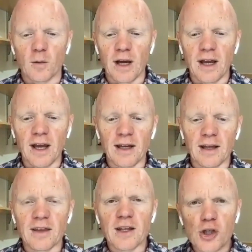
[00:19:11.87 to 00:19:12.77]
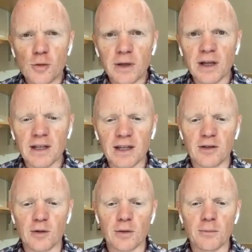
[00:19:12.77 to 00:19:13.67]
And the humility
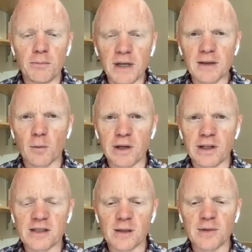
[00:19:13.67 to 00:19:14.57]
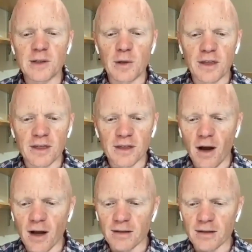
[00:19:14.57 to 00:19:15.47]
to admit when something we
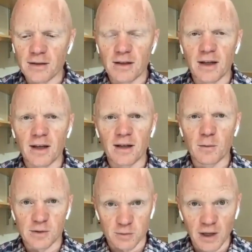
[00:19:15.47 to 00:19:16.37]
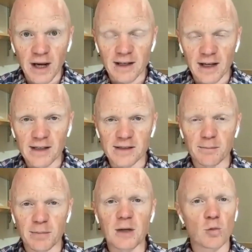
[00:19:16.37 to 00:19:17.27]
thought was right ends
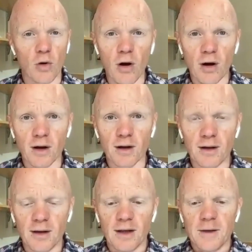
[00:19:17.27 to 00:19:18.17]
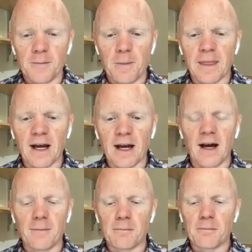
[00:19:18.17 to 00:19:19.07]
up being wrong.
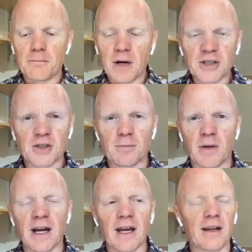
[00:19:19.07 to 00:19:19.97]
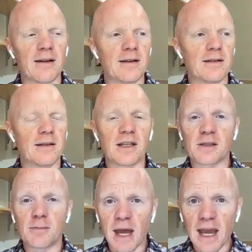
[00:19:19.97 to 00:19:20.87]
Much to my
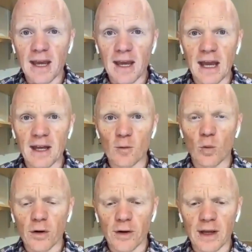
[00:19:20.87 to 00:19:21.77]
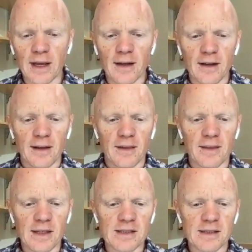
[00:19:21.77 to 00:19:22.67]
dismay and worry,
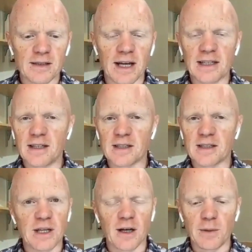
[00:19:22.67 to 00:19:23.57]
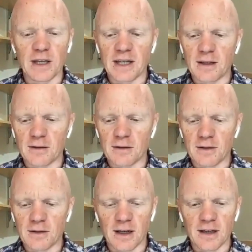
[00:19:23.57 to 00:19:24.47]
this idea is becoming
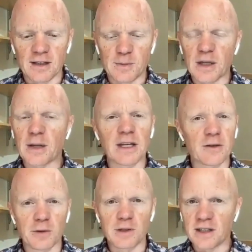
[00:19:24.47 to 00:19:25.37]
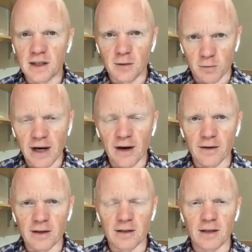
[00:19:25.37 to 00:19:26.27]
increasingly rare
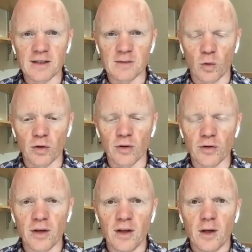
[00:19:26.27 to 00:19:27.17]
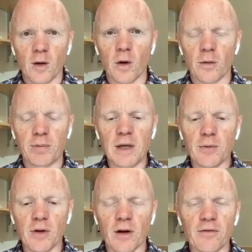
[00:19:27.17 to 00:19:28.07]
in today's world, where
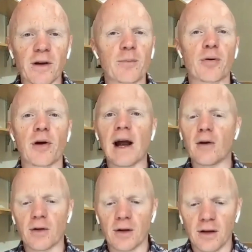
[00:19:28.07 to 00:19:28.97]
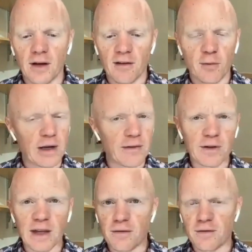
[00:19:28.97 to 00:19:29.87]
people are very proud of whatever
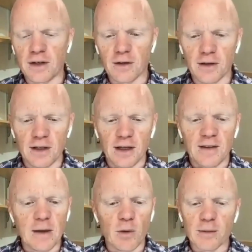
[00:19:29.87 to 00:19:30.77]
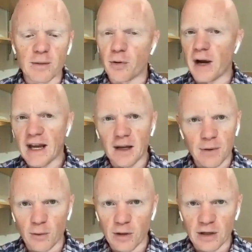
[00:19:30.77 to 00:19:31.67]
they feel. They want to brag
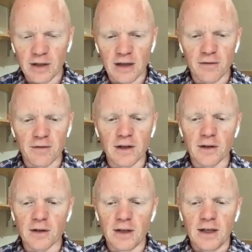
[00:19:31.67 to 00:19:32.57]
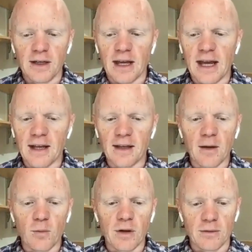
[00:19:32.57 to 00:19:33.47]
about whatever they feel. And
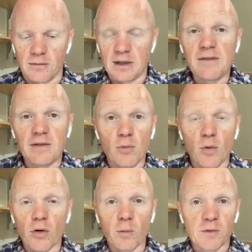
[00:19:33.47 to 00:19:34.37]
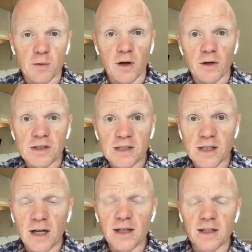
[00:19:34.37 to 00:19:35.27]
they, even more with regards to
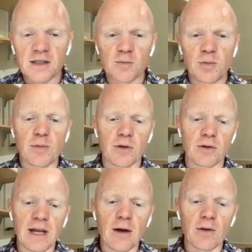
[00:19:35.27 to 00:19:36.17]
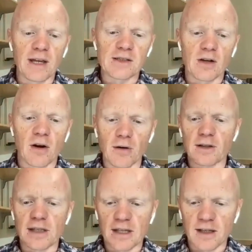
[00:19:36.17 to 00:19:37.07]
science, people are nowadays
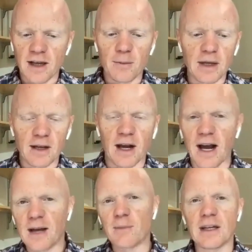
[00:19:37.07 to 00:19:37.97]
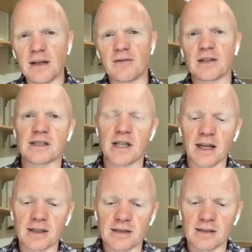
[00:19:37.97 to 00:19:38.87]
ardently claiming, I believe the
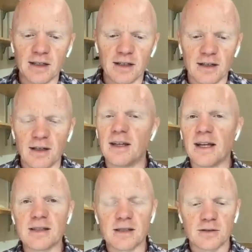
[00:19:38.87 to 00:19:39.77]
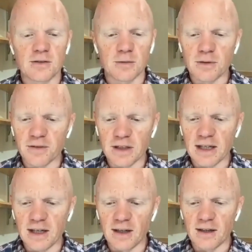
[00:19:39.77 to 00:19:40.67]
science. And that is a
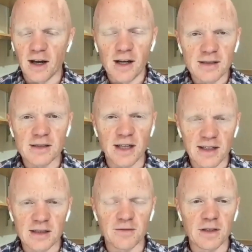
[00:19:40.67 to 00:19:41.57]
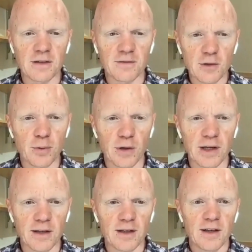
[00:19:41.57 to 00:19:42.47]
terrifically unscientific
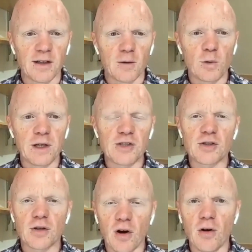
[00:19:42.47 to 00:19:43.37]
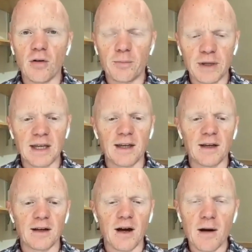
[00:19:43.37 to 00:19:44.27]
viewpoint. We should all be
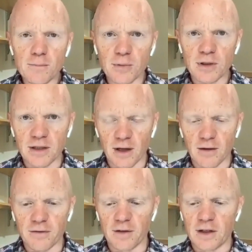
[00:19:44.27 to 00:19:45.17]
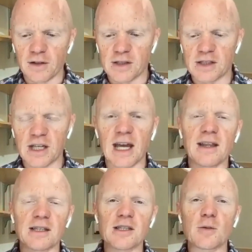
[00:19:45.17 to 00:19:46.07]
humble enough to say,
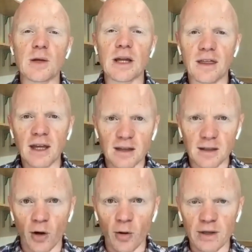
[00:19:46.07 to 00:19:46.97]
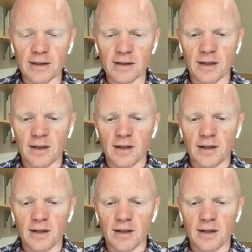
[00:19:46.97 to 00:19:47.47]
this is what I think at the moment.